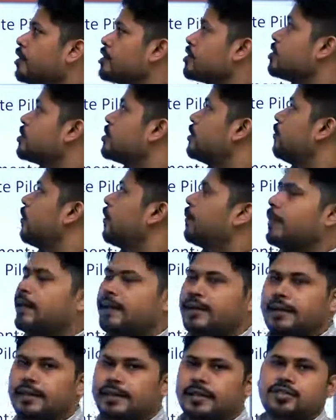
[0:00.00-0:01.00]
research, development
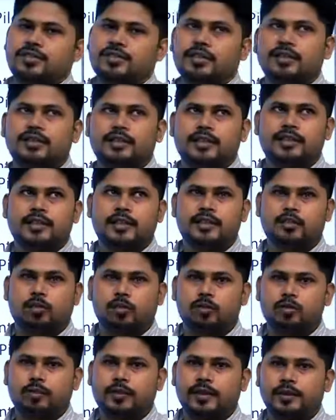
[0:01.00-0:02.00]
and testing, this has
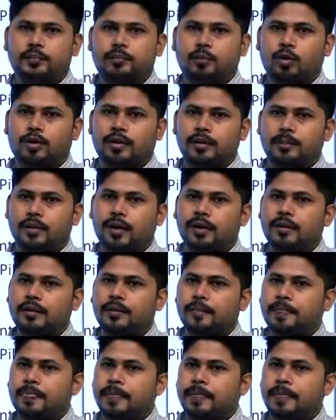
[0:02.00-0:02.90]
also been an important part.